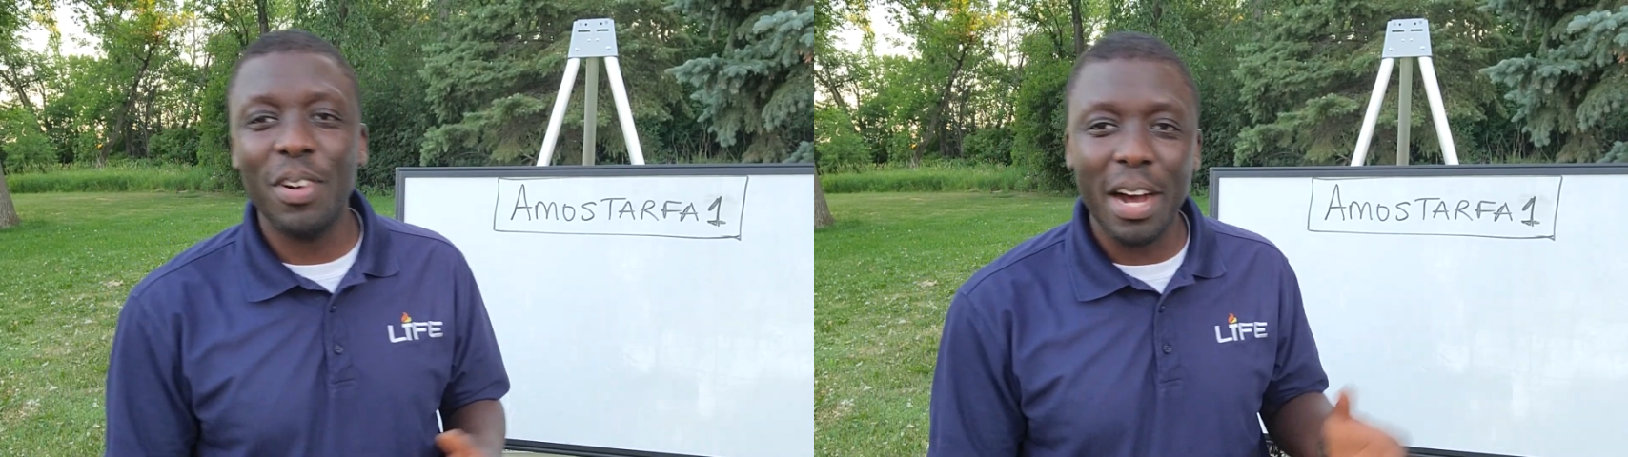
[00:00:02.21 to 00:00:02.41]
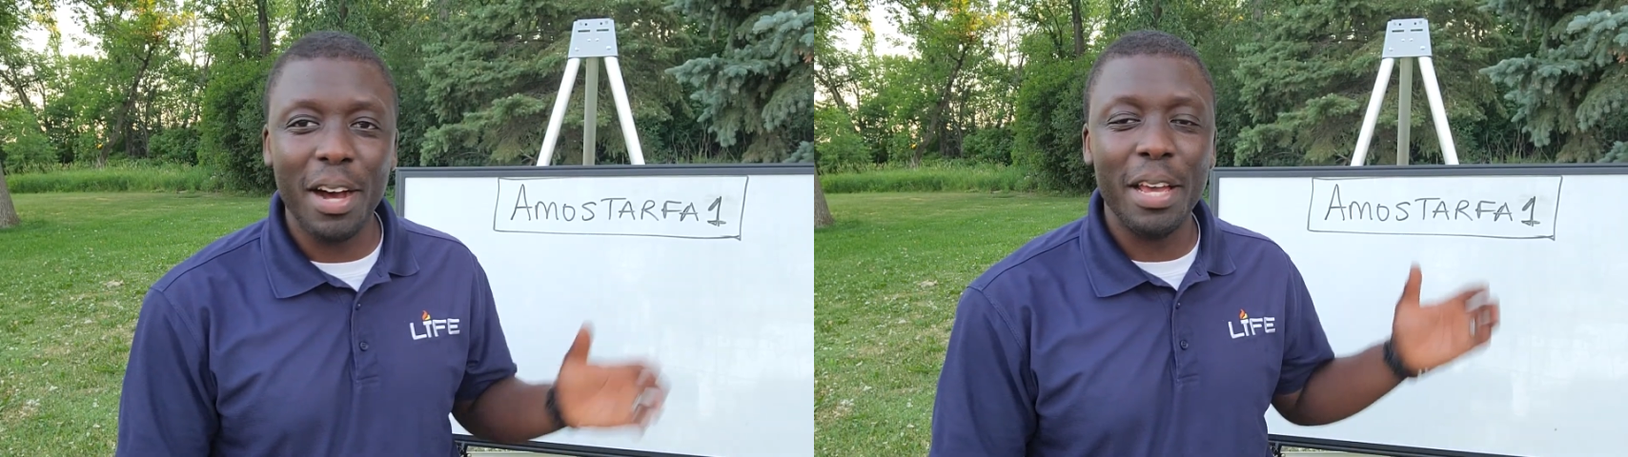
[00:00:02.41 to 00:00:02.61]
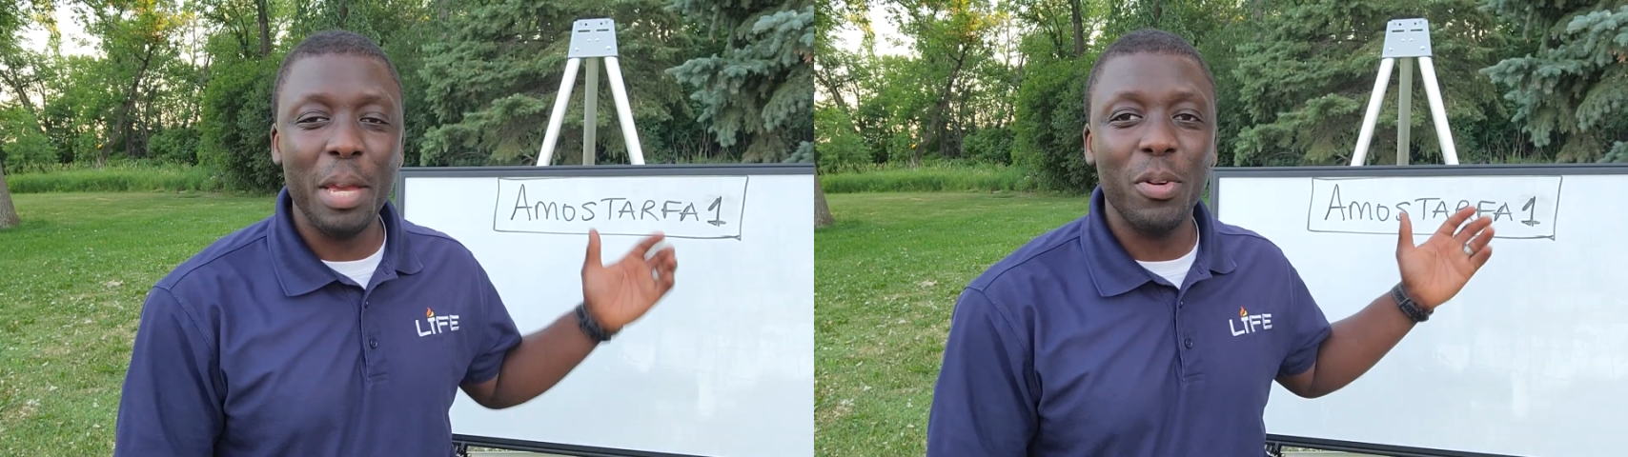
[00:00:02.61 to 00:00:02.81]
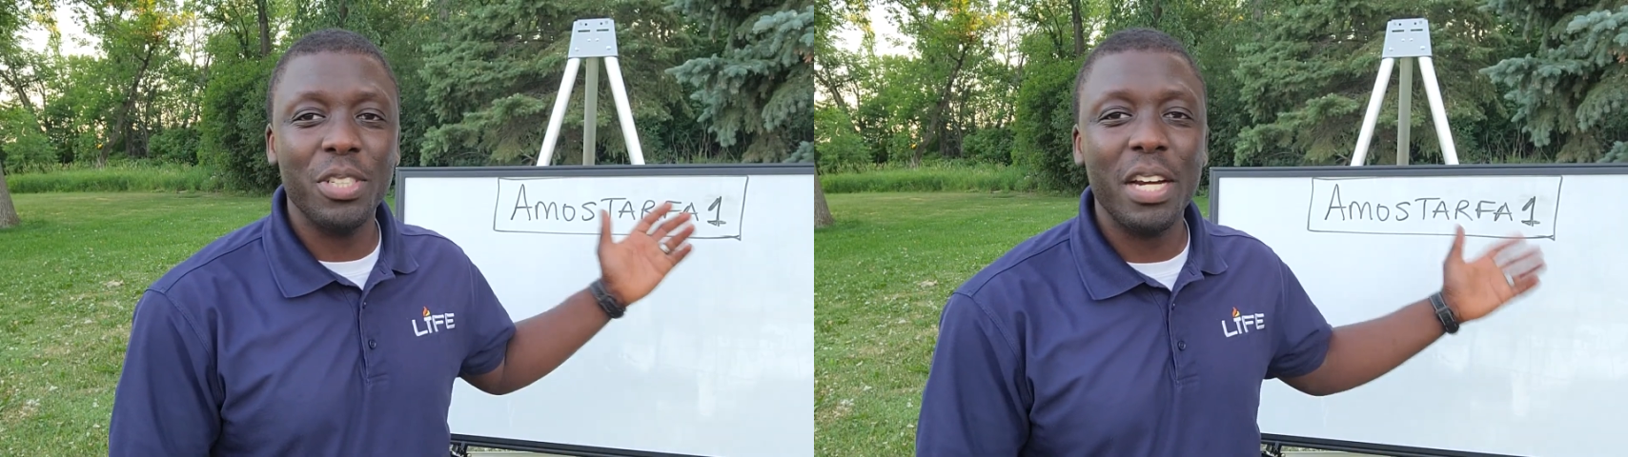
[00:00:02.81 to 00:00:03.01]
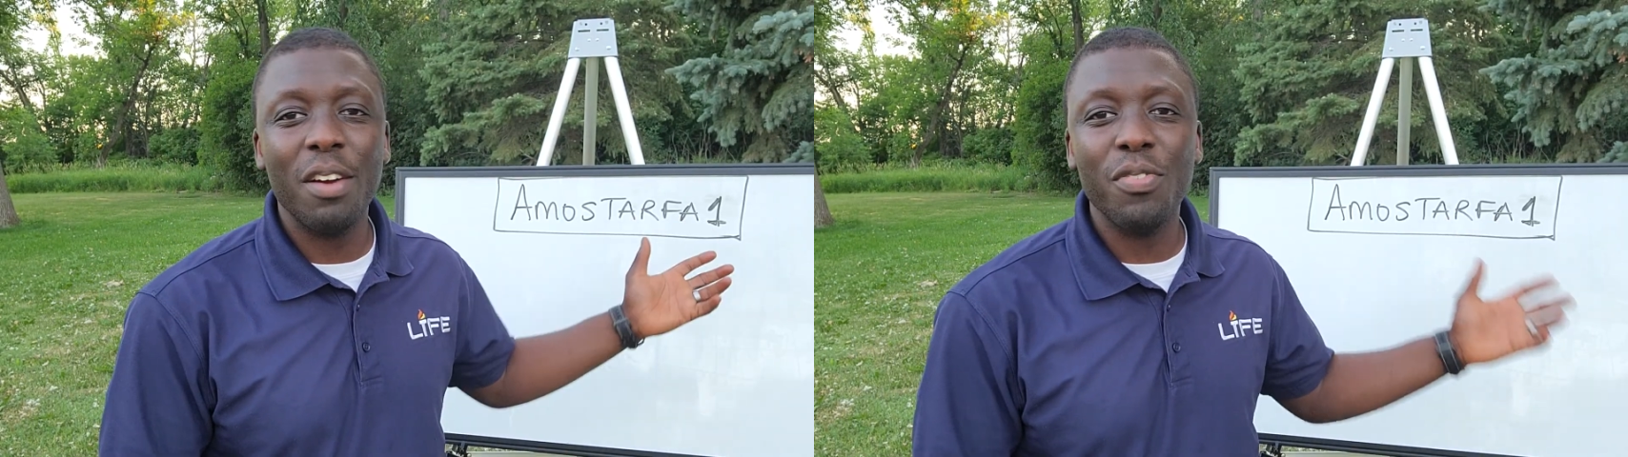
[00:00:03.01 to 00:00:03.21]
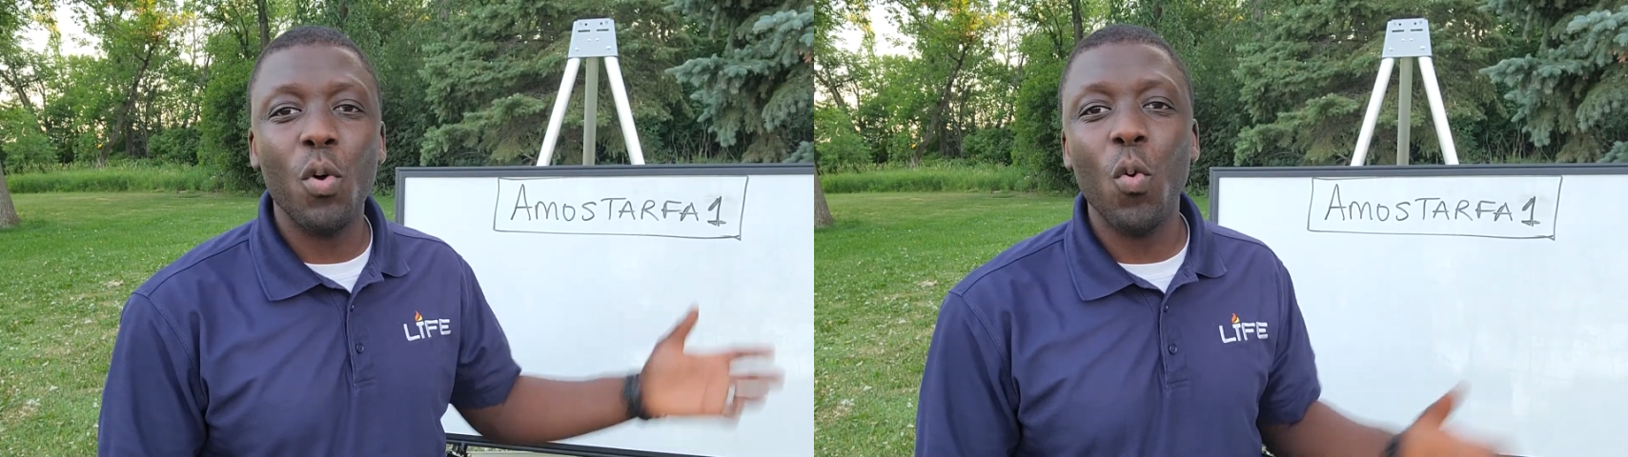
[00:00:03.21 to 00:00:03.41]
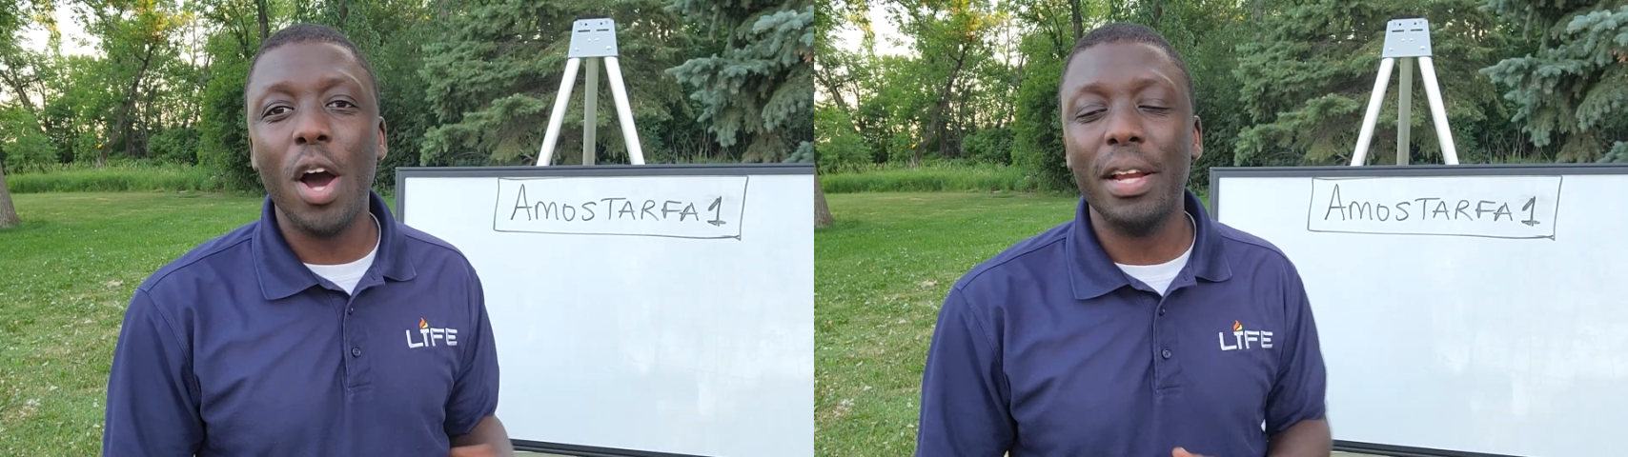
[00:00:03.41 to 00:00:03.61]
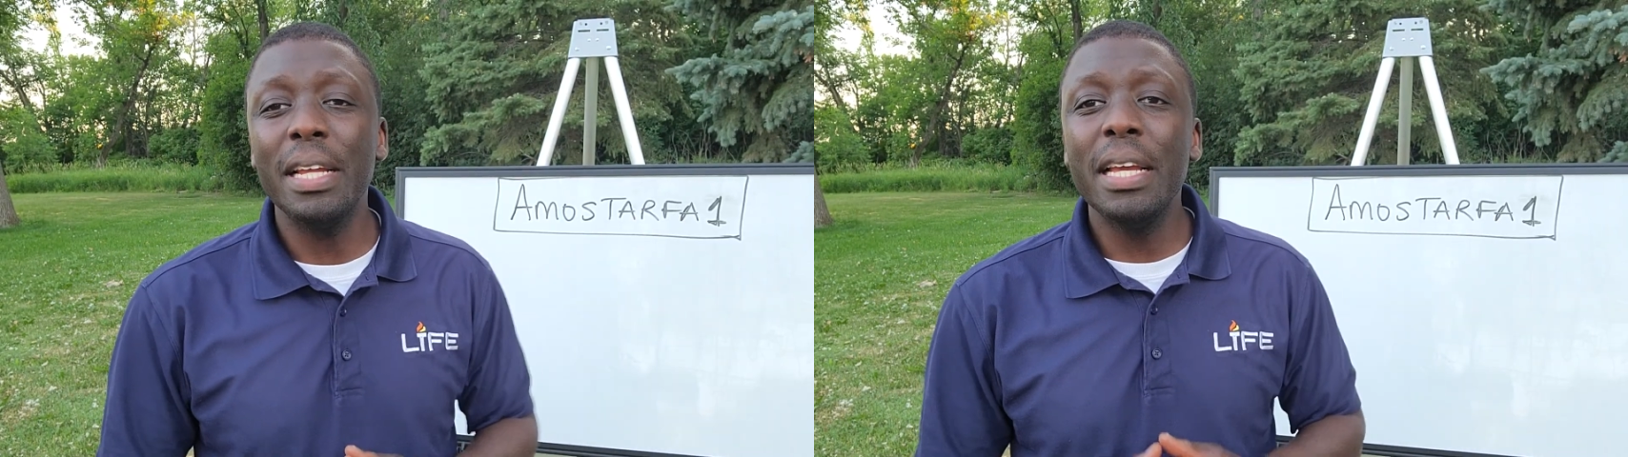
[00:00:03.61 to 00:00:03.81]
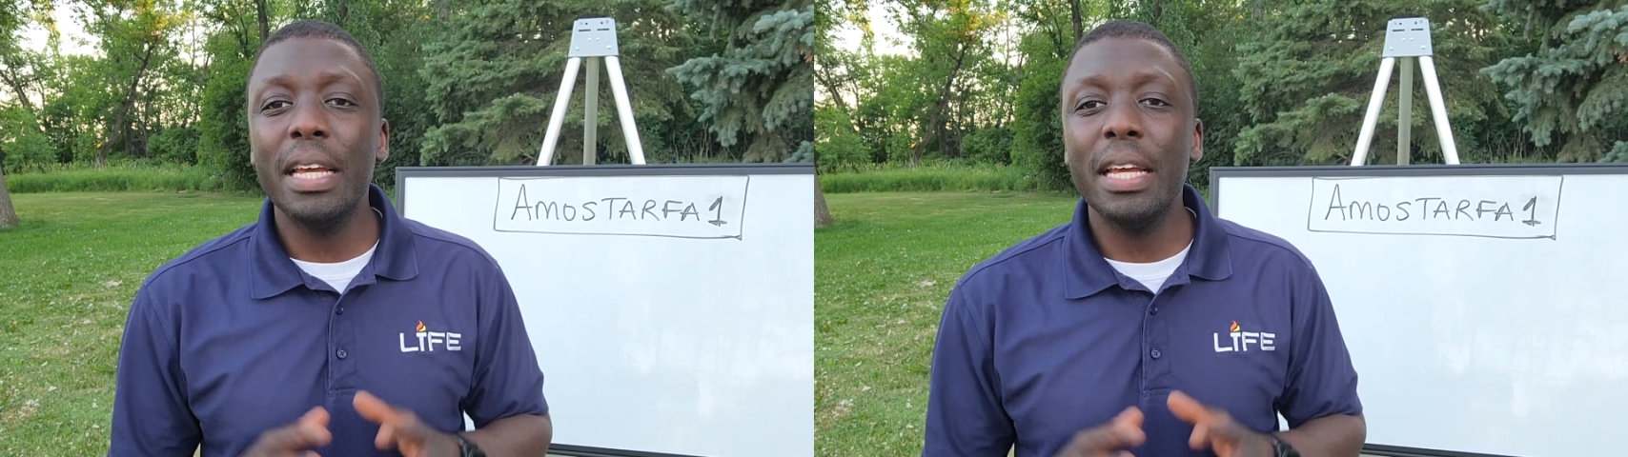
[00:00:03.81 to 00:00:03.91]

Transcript: uh, Amos Tarfa 1.